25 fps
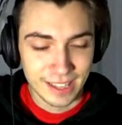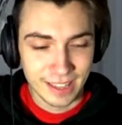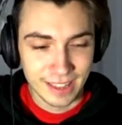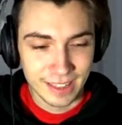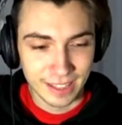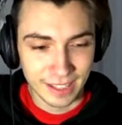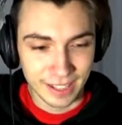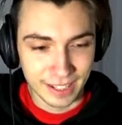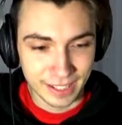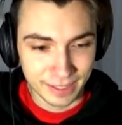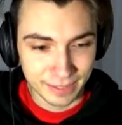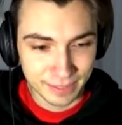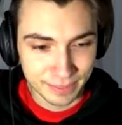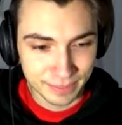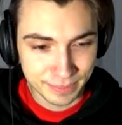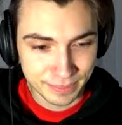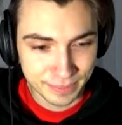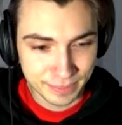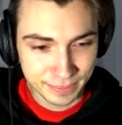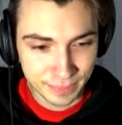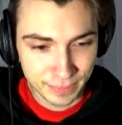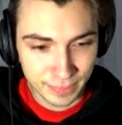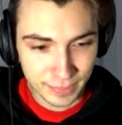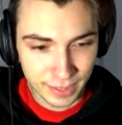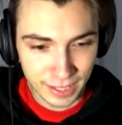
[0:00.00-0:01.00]
thing.
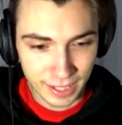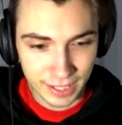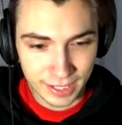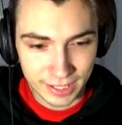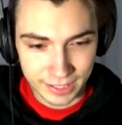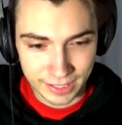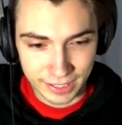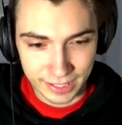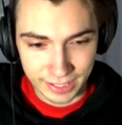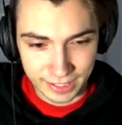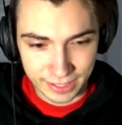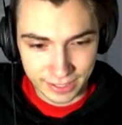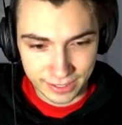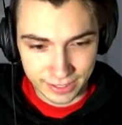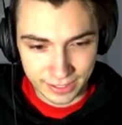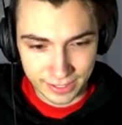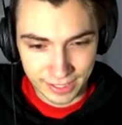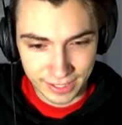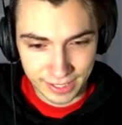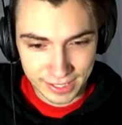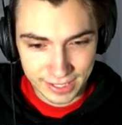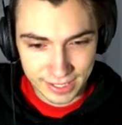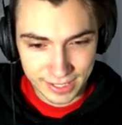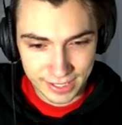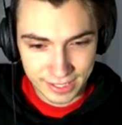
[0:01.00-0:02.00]
Can I click on
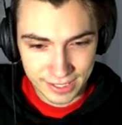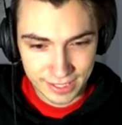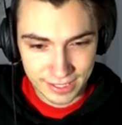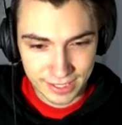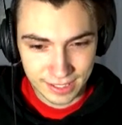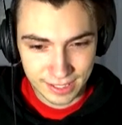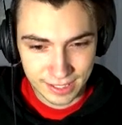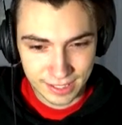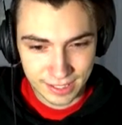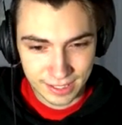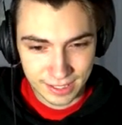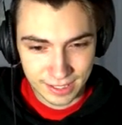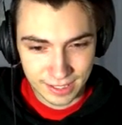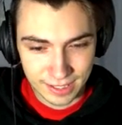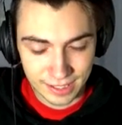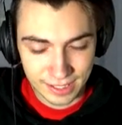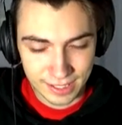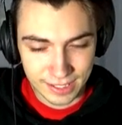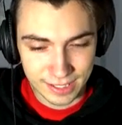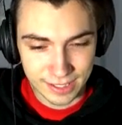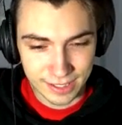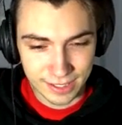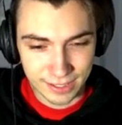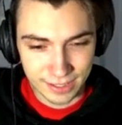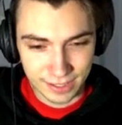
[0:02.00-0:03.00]
this?
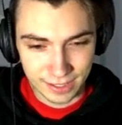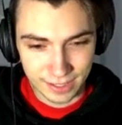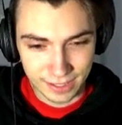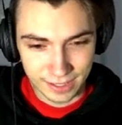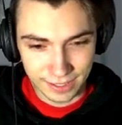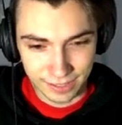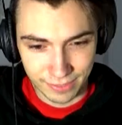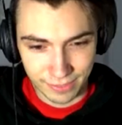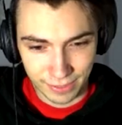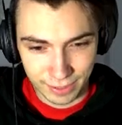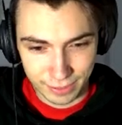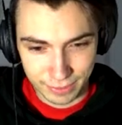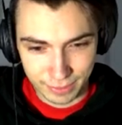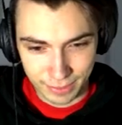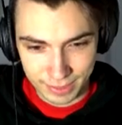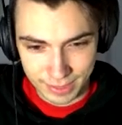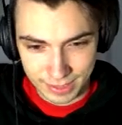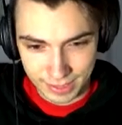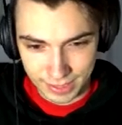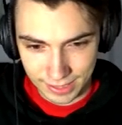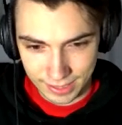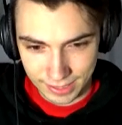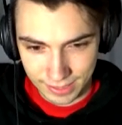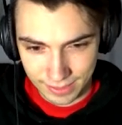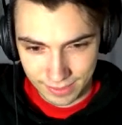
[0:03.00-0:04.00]
This is Yuri, the vice
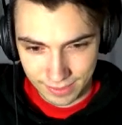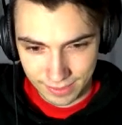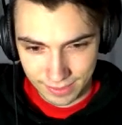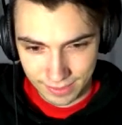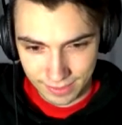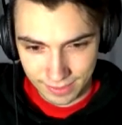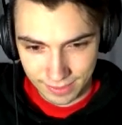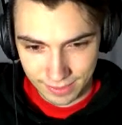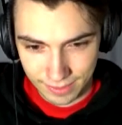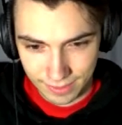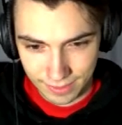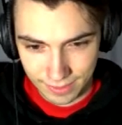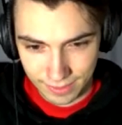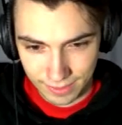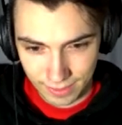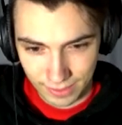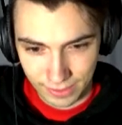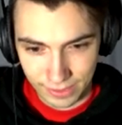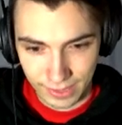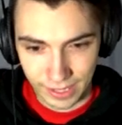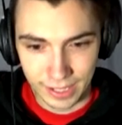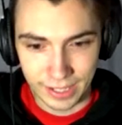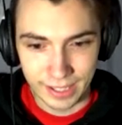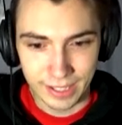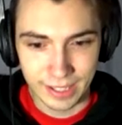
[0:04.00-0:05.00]
president.
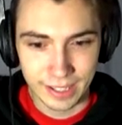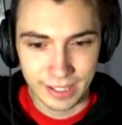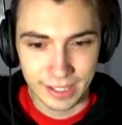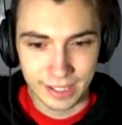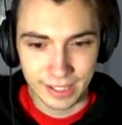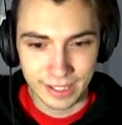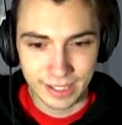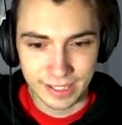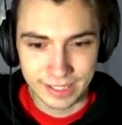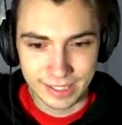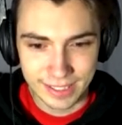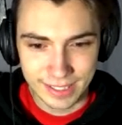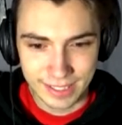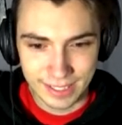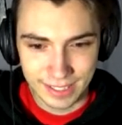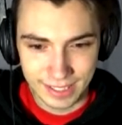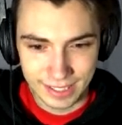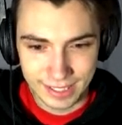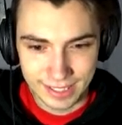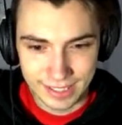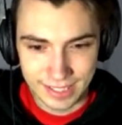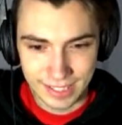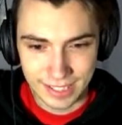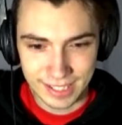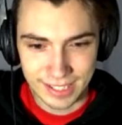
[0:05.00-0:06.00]
Okay,
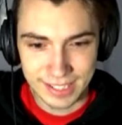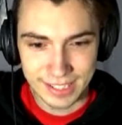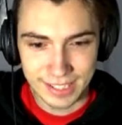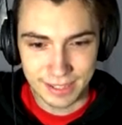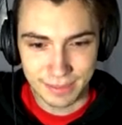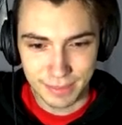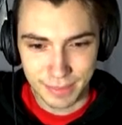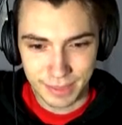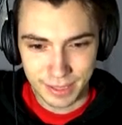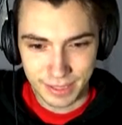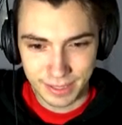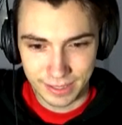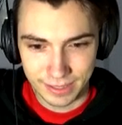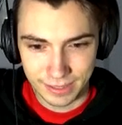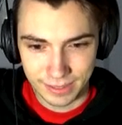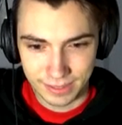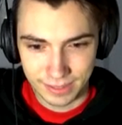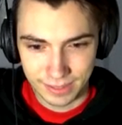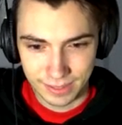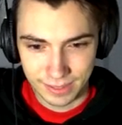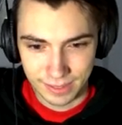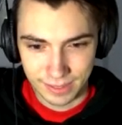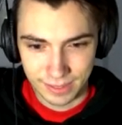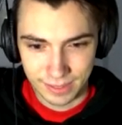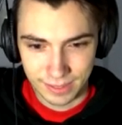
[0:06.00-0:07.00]
it's nice to meet you.
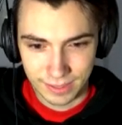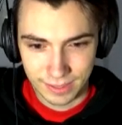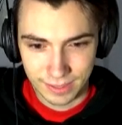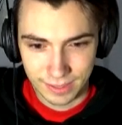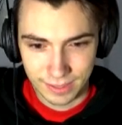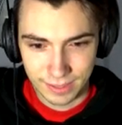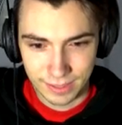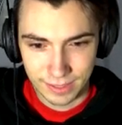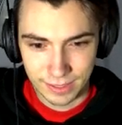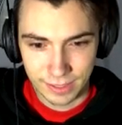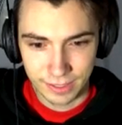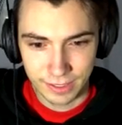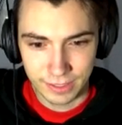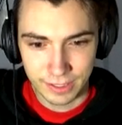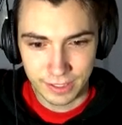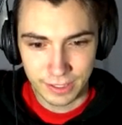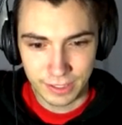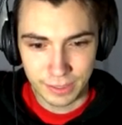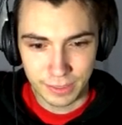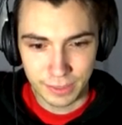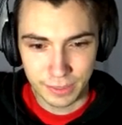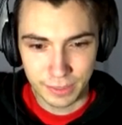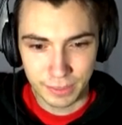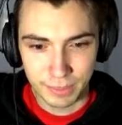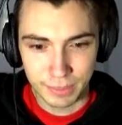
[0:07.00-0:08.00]

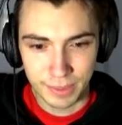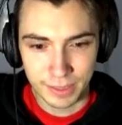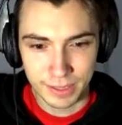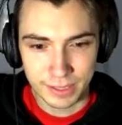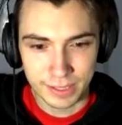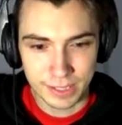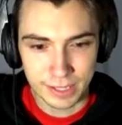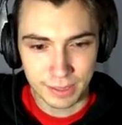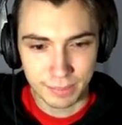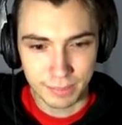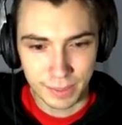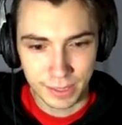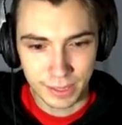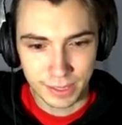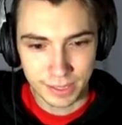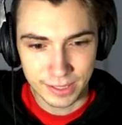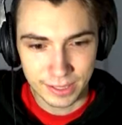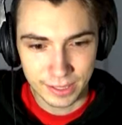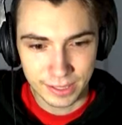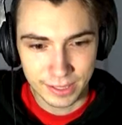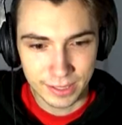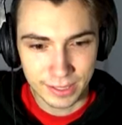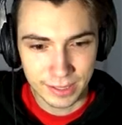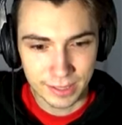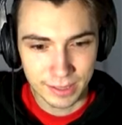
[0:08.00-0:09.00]
Yuri, who appears
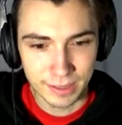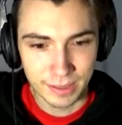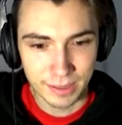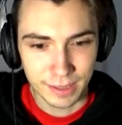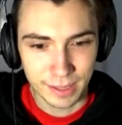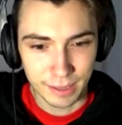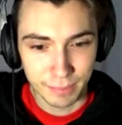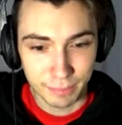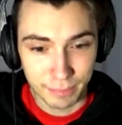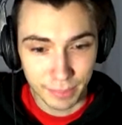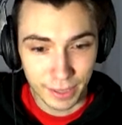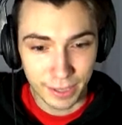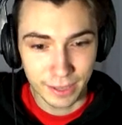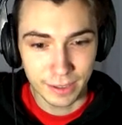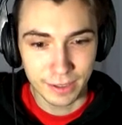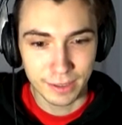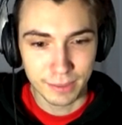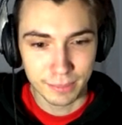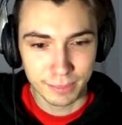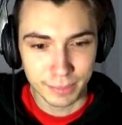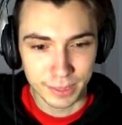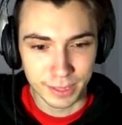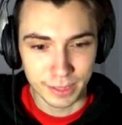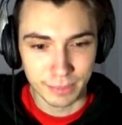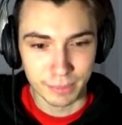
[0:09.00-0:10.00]

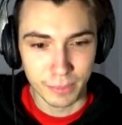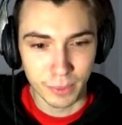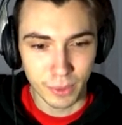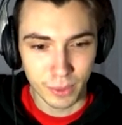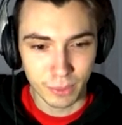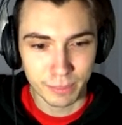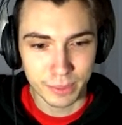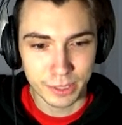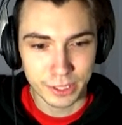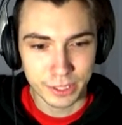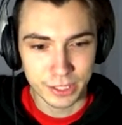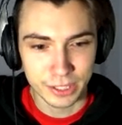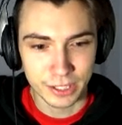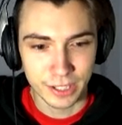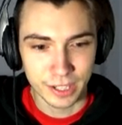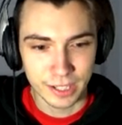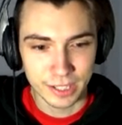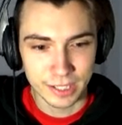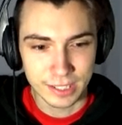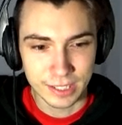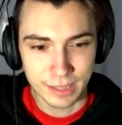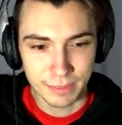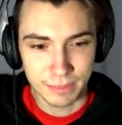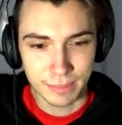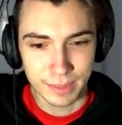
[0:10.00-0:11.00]
comparably more mature
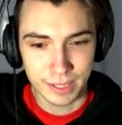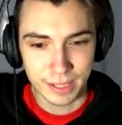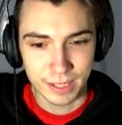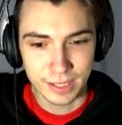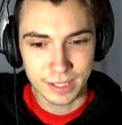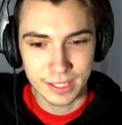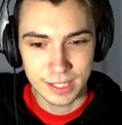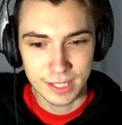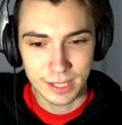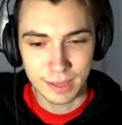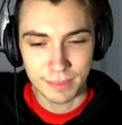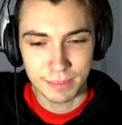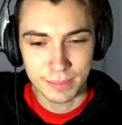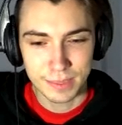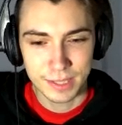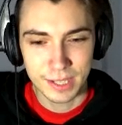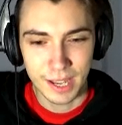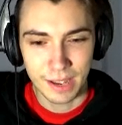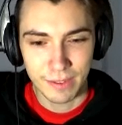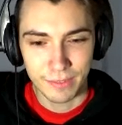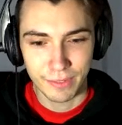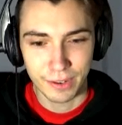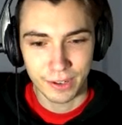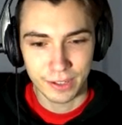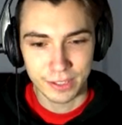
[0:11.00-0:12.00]
and timid, seems to
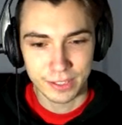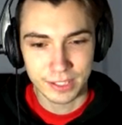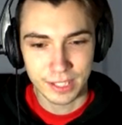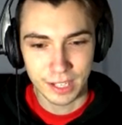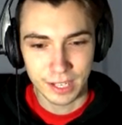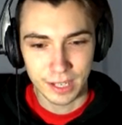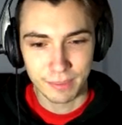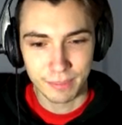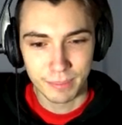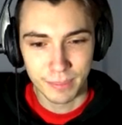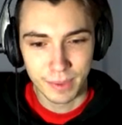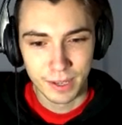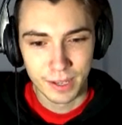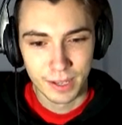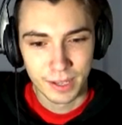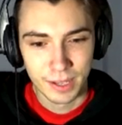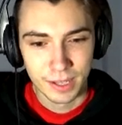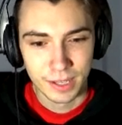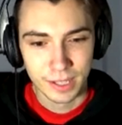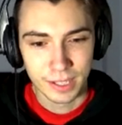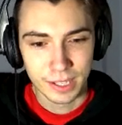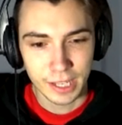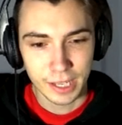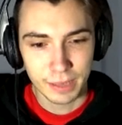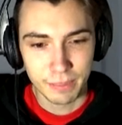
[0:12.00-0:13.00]
have a hard time
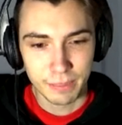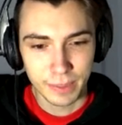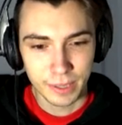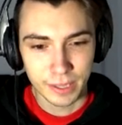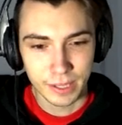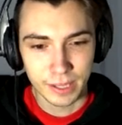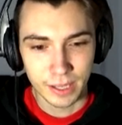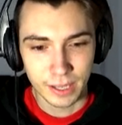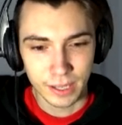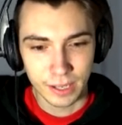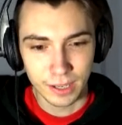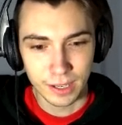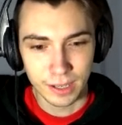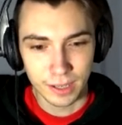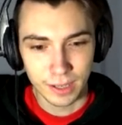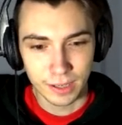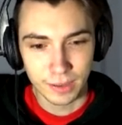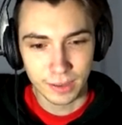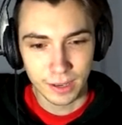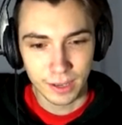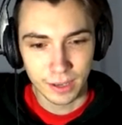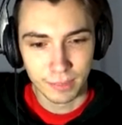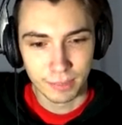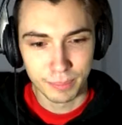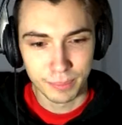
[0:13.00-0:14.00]
keeping
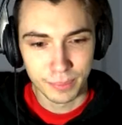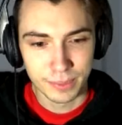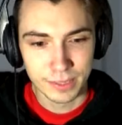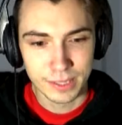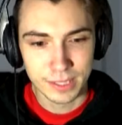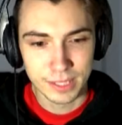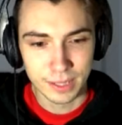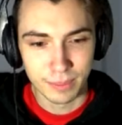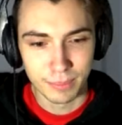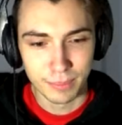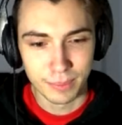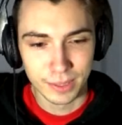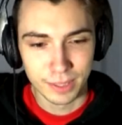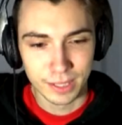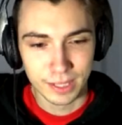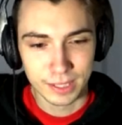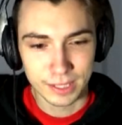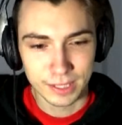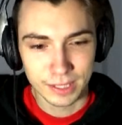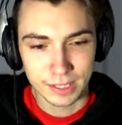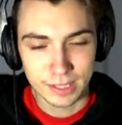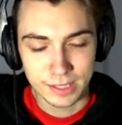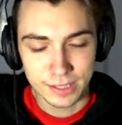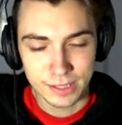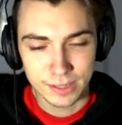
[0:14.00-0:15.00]
up with someone
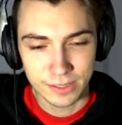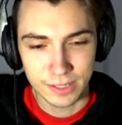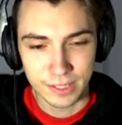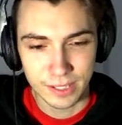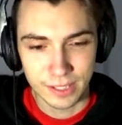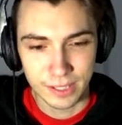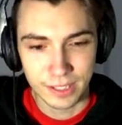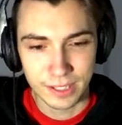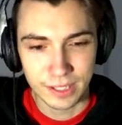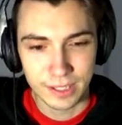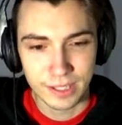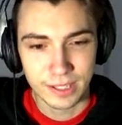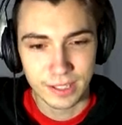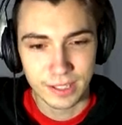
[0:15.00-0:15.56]
like Natsuki.